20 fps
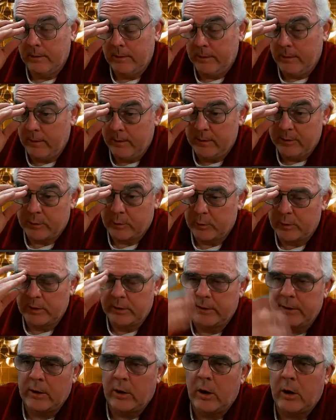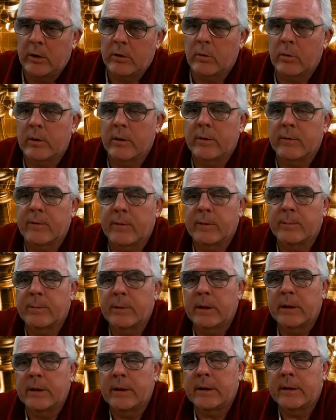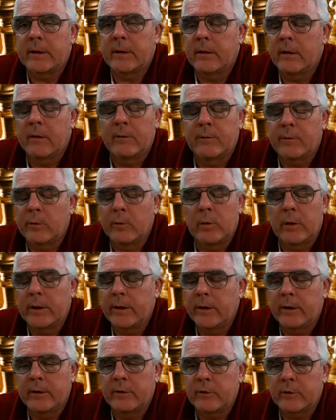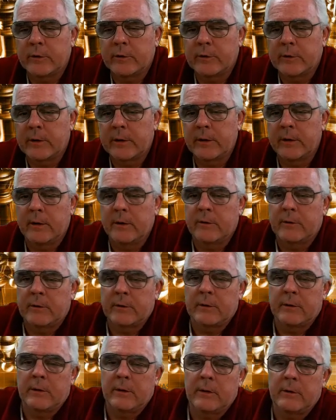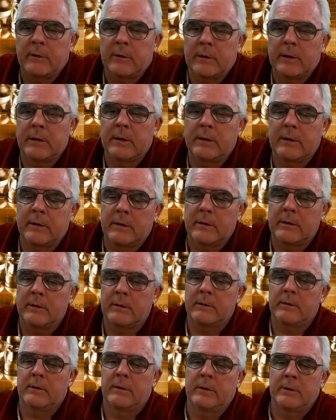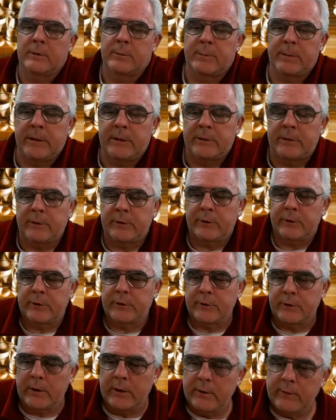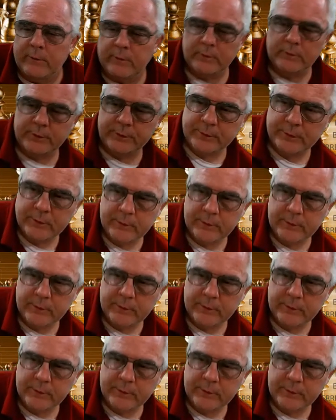it's really awkward for black, uh, for white, I should say. He's he's got his pieces are stifled.